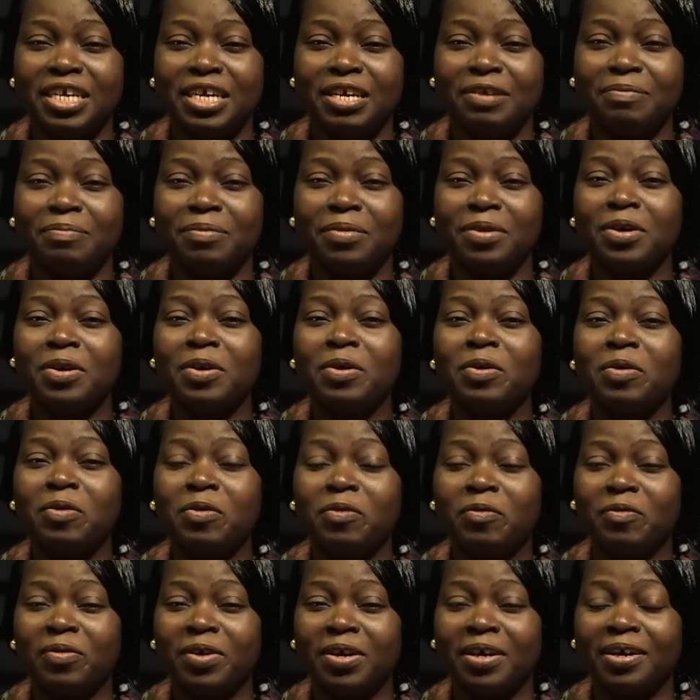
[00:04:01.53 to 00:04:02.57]
him
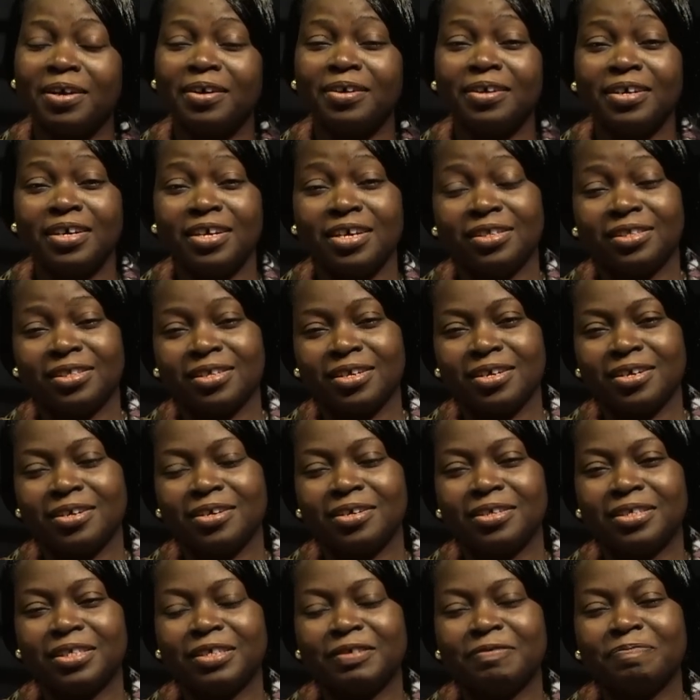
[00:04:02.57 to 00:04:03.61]
over his
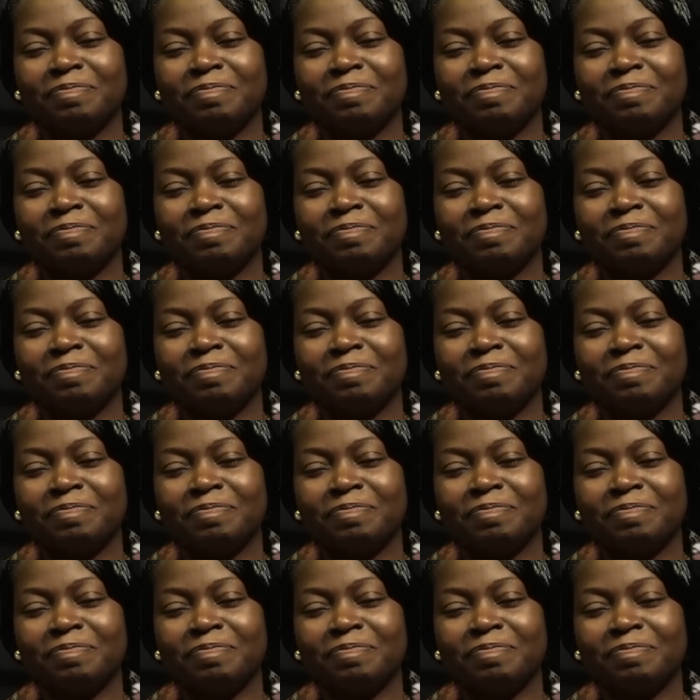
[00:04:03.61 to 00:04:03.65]
guard.